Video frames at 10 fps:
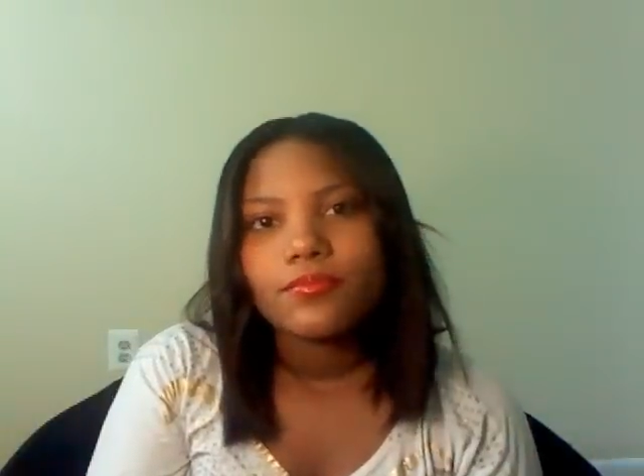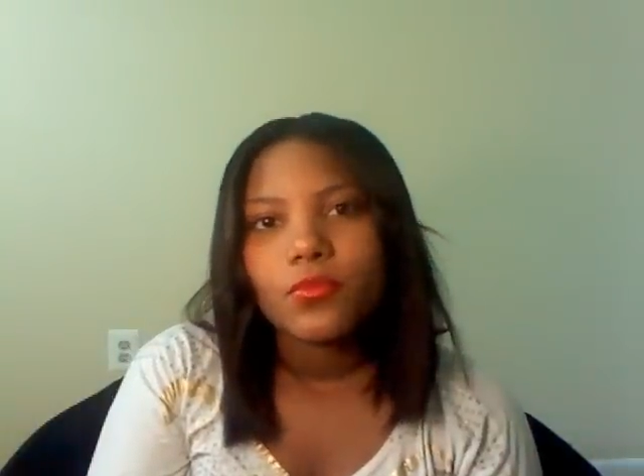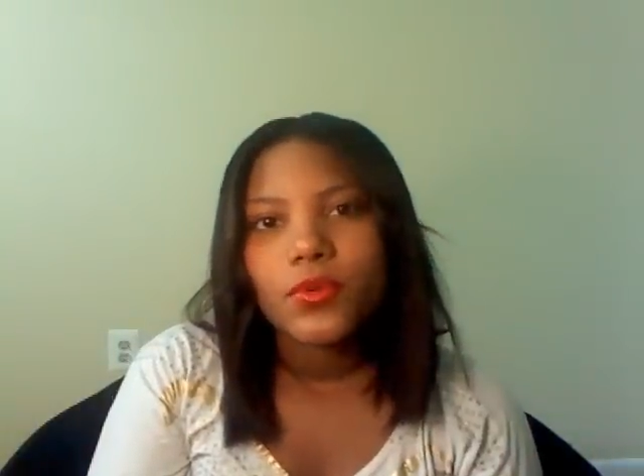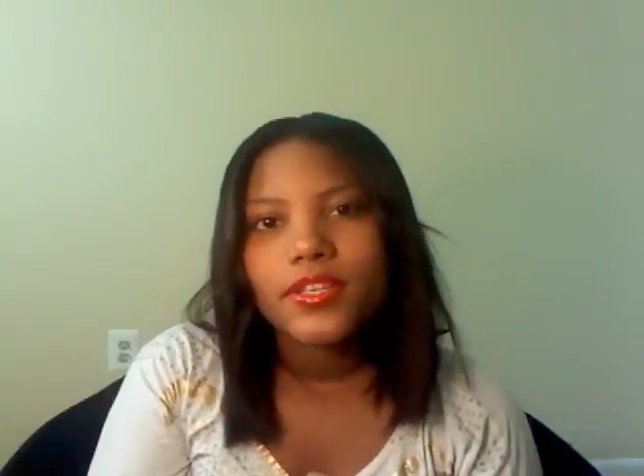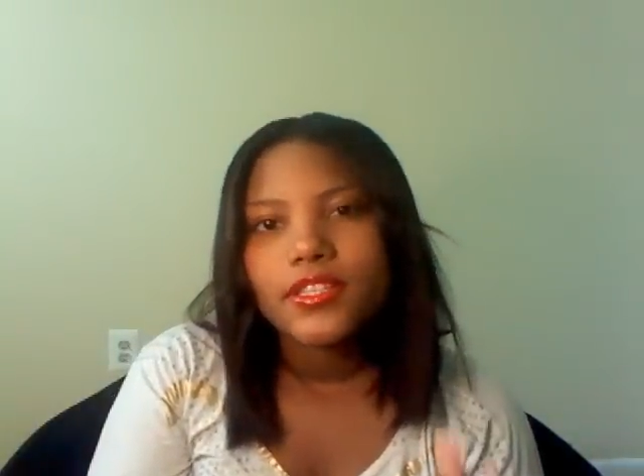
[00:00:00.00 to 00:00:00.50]

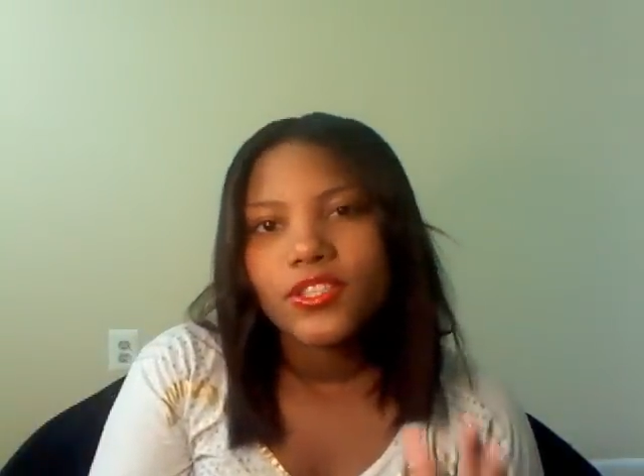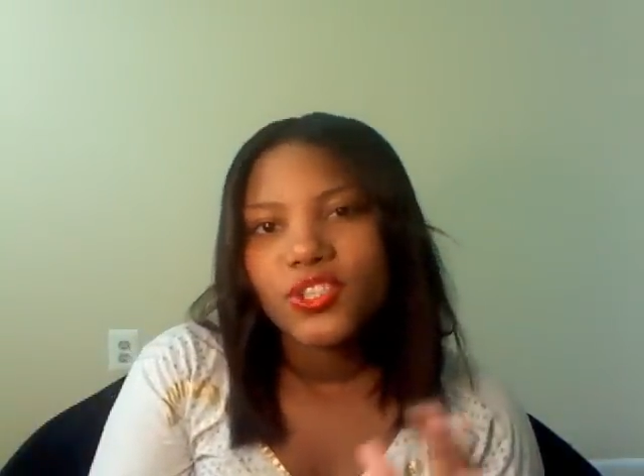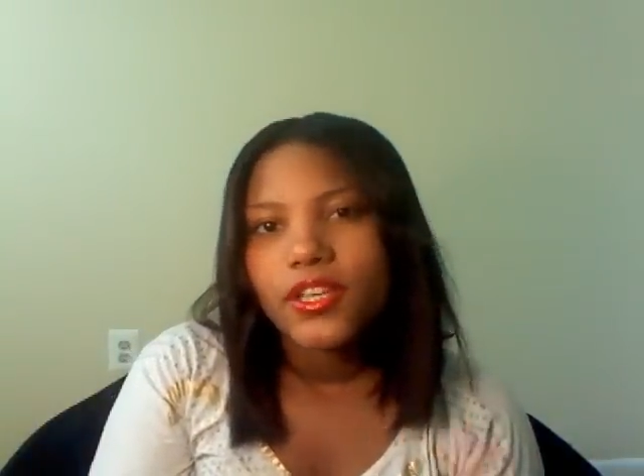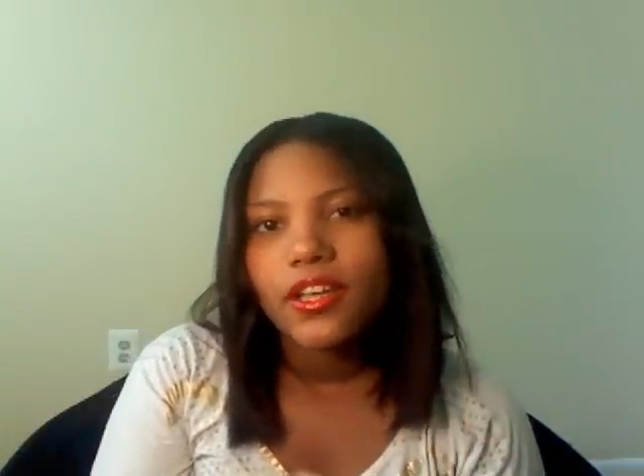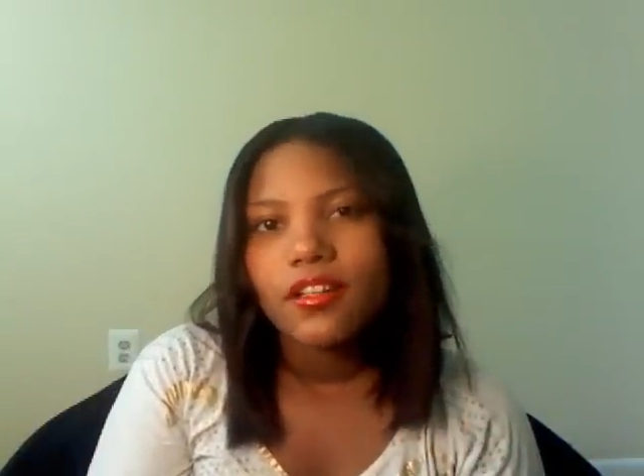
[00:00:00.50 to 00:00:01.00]
wasn't
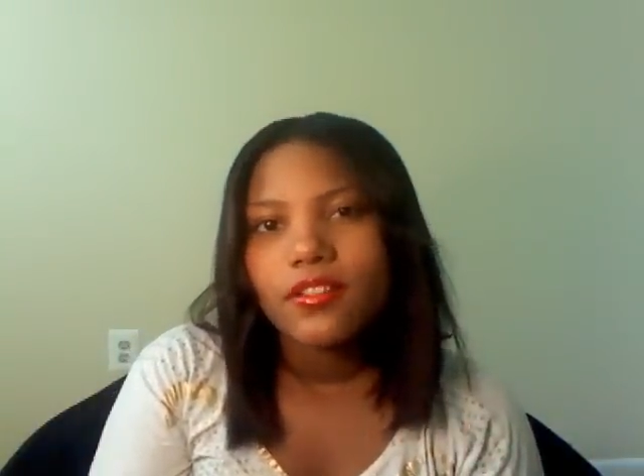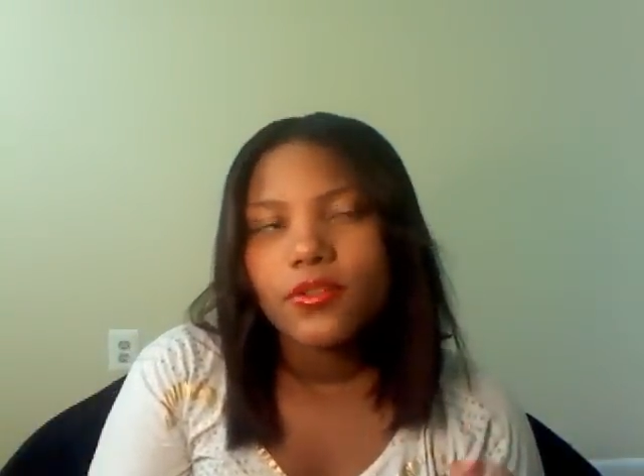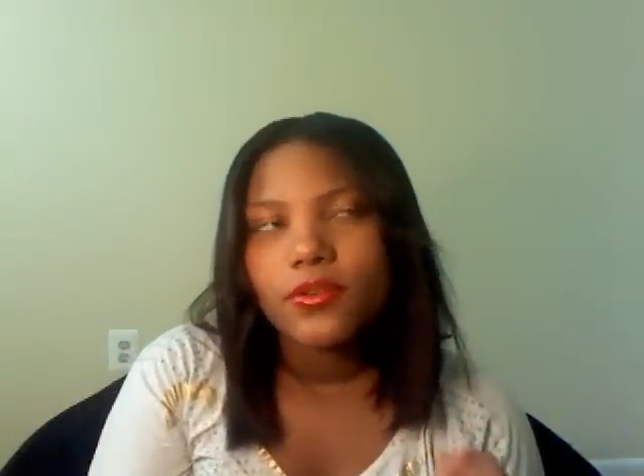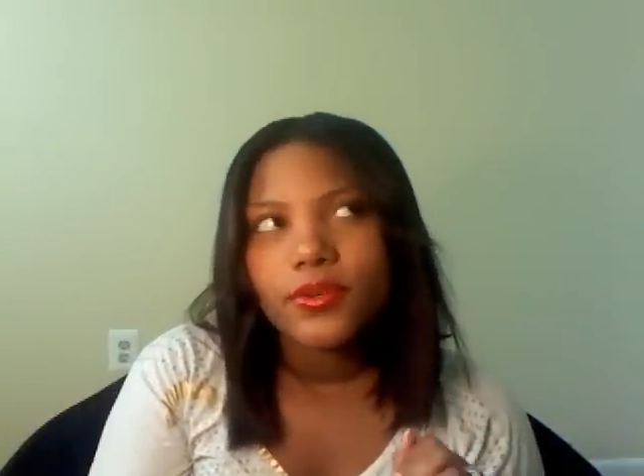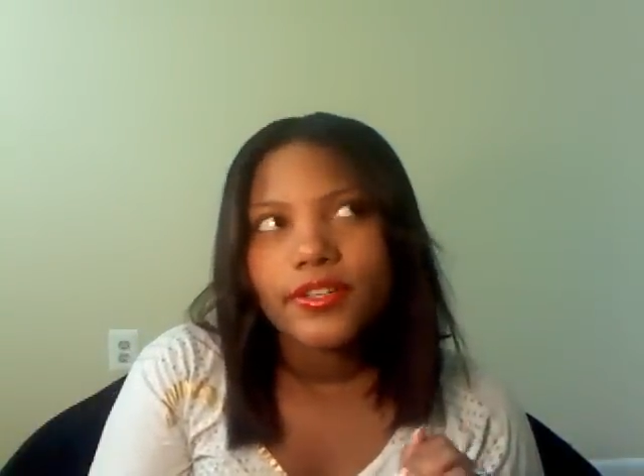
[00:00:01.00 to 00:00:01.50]

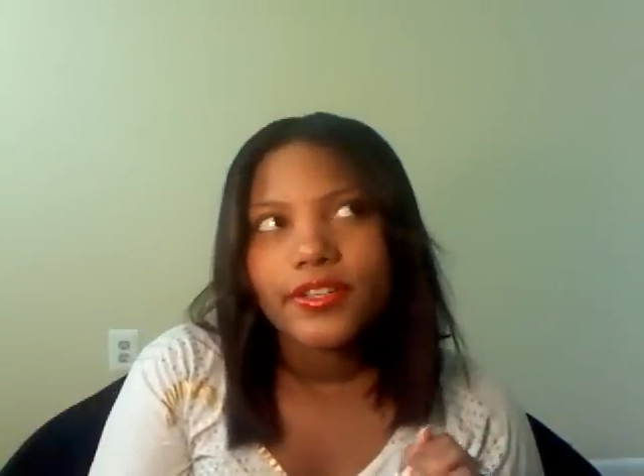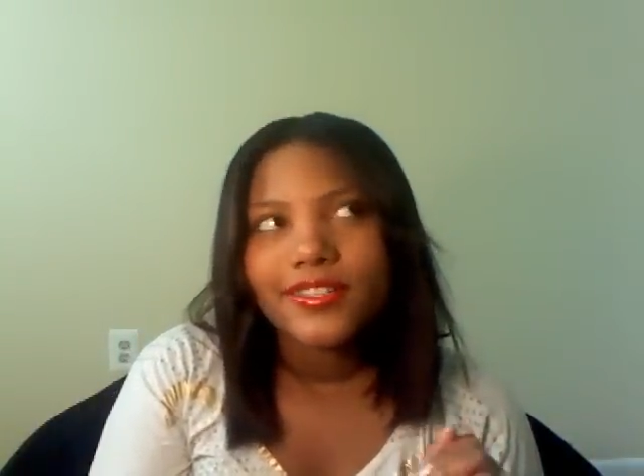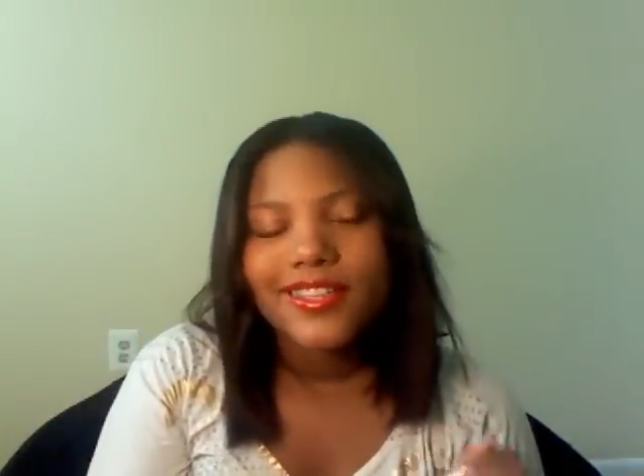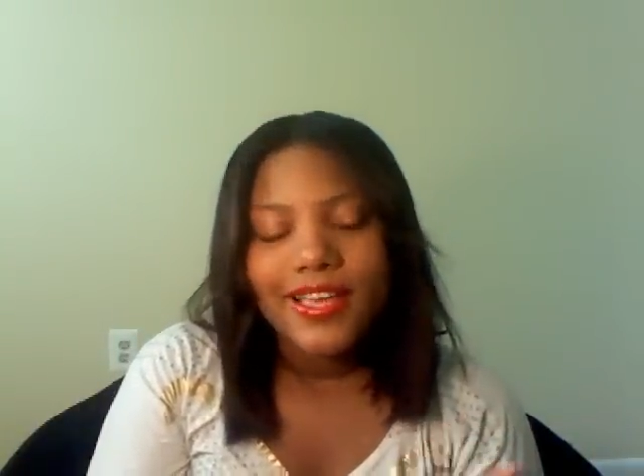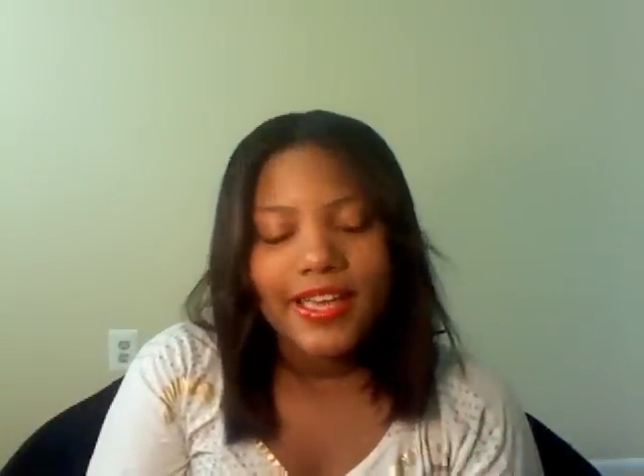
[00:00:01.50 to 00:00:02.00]
gel, or
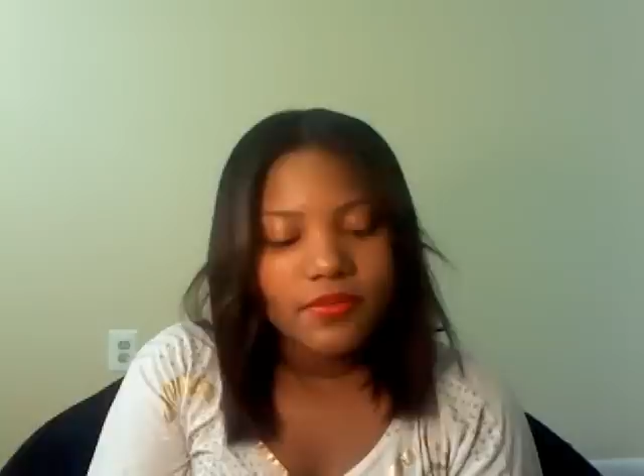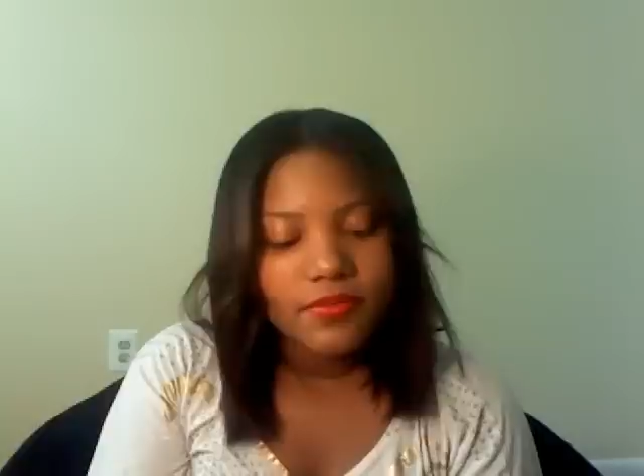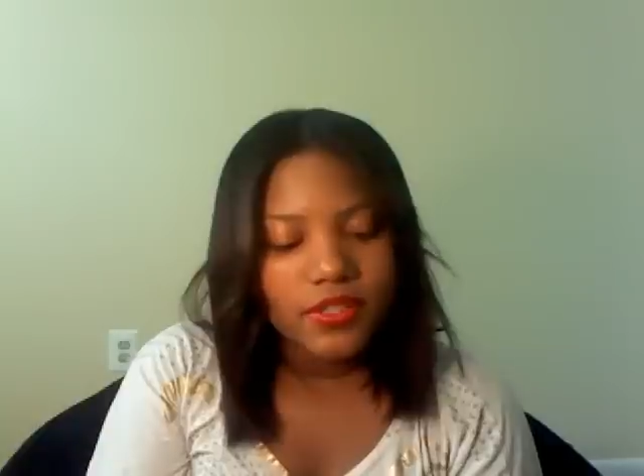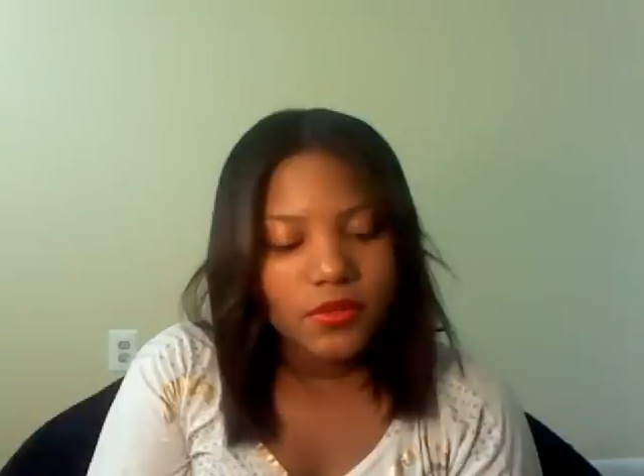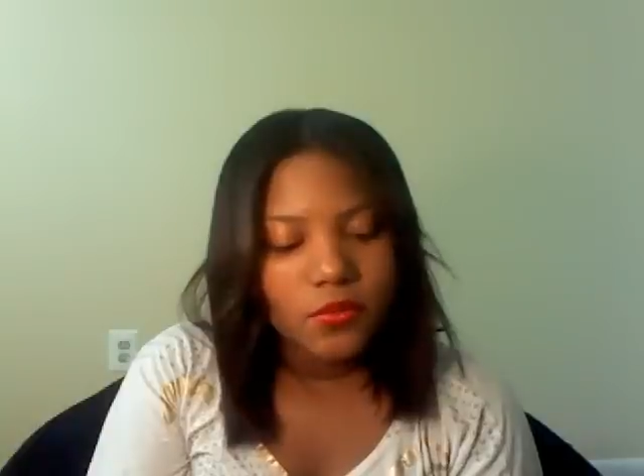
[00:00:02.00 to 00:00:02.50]
I didn't
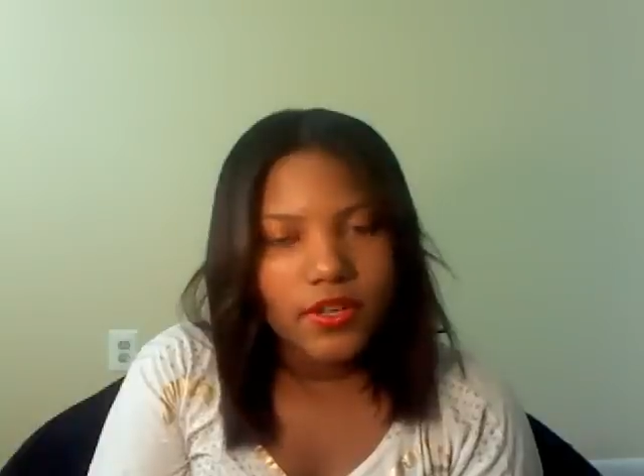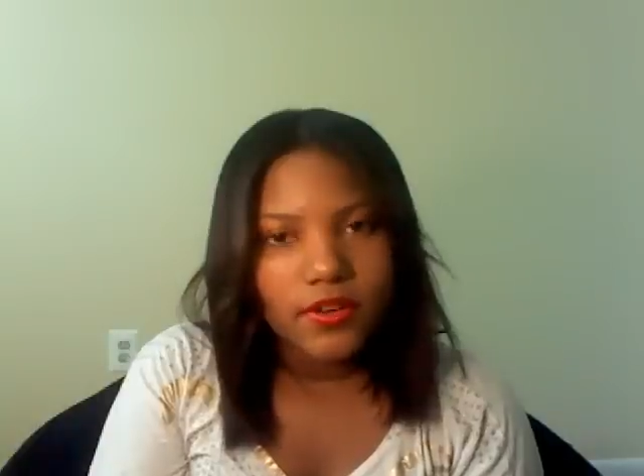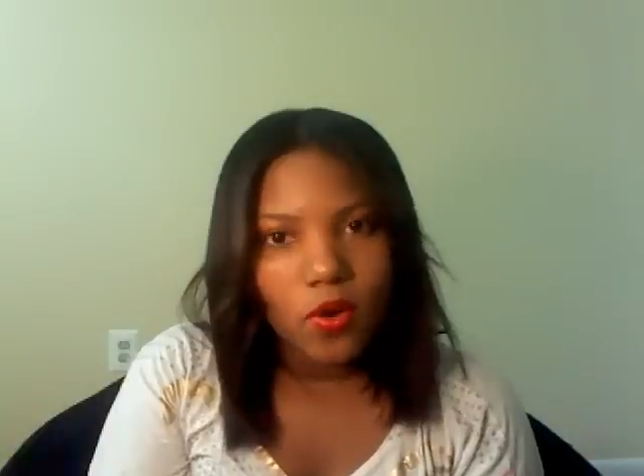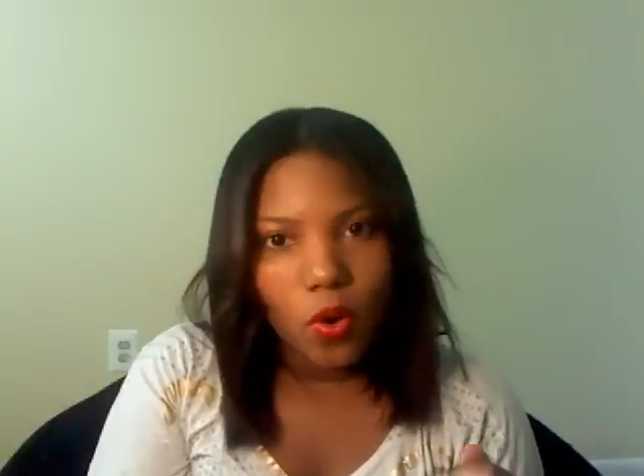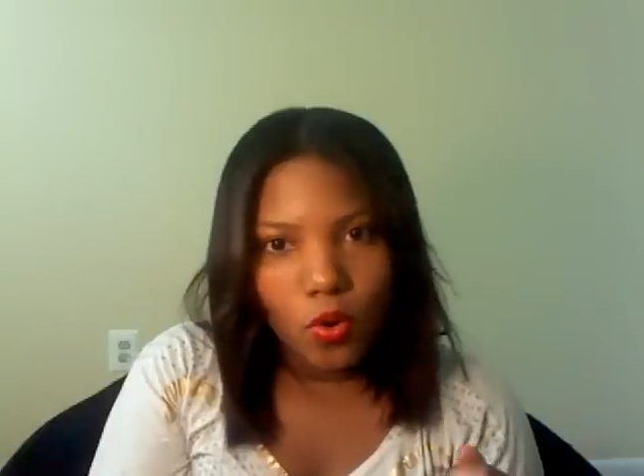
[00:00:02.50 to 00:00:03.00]
really want
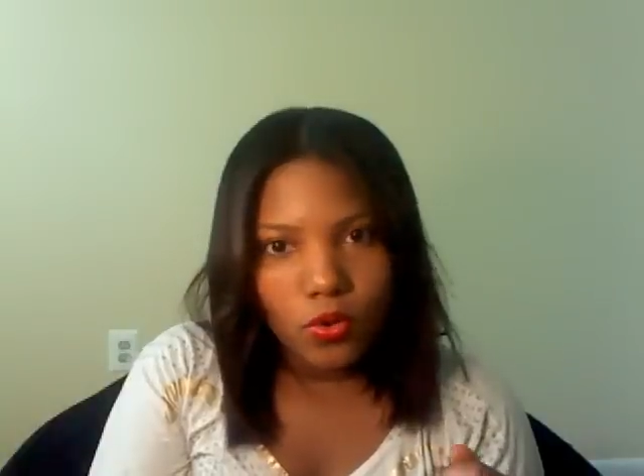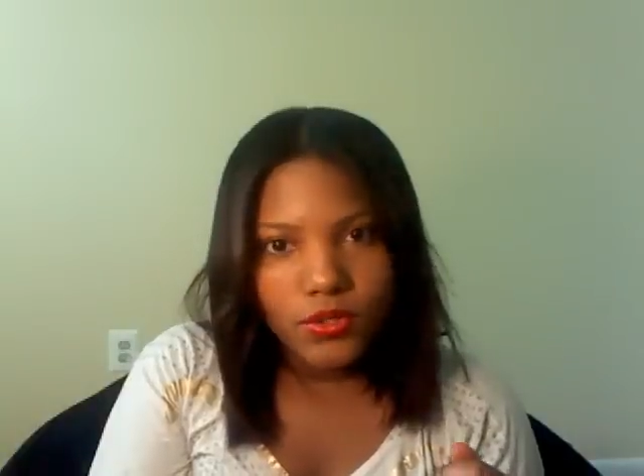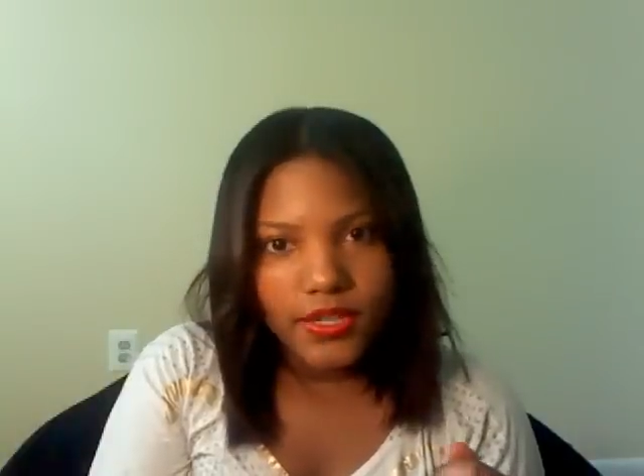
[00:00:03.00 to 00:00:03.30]
hold.